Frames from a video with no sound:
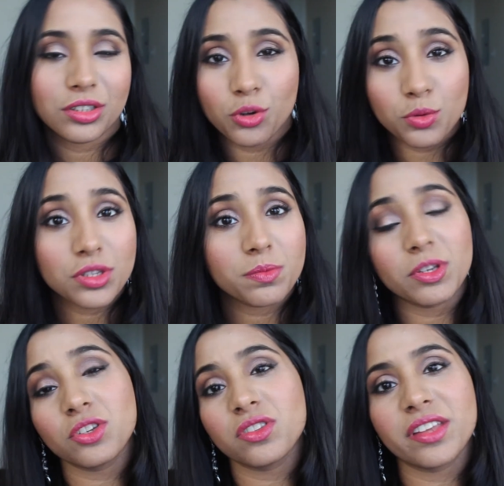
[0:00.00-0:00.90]
tones
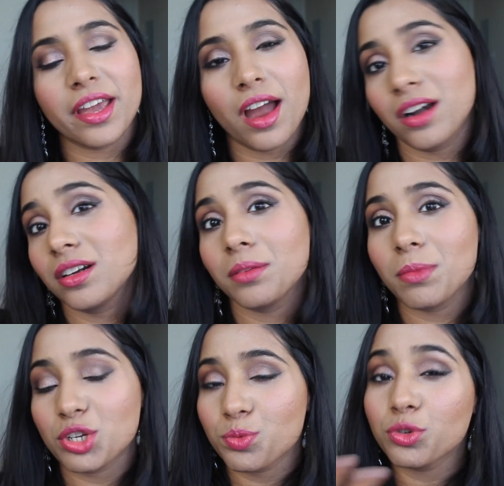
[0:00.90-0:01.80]
because they are
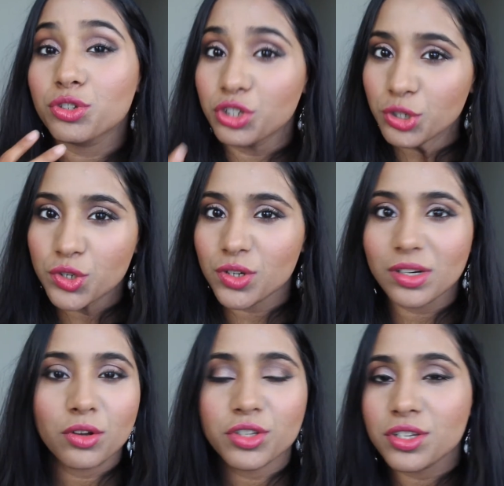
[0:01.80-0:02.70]
much more
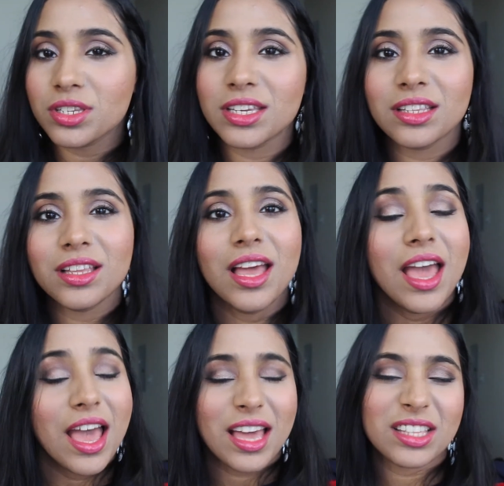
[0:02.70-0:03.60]
neutral on your skin,
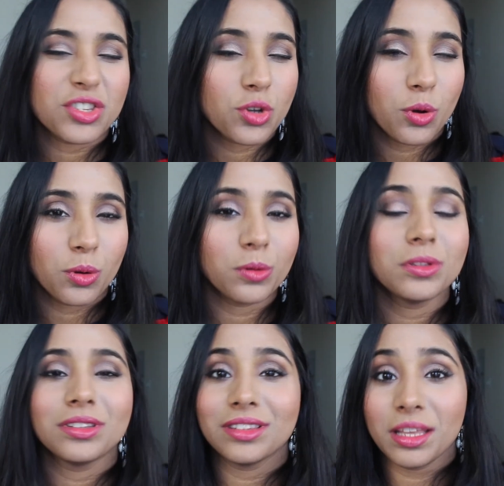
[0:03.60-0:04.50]
and
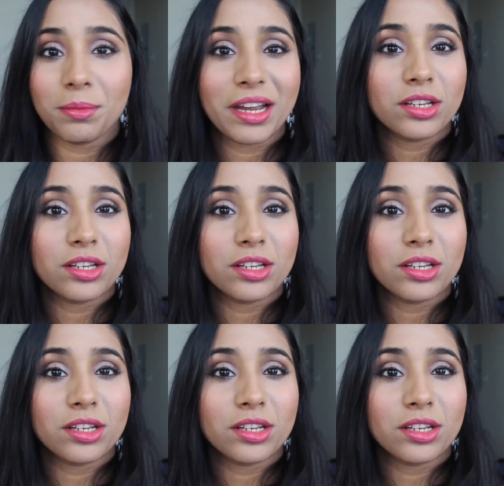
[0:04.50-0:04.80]
so they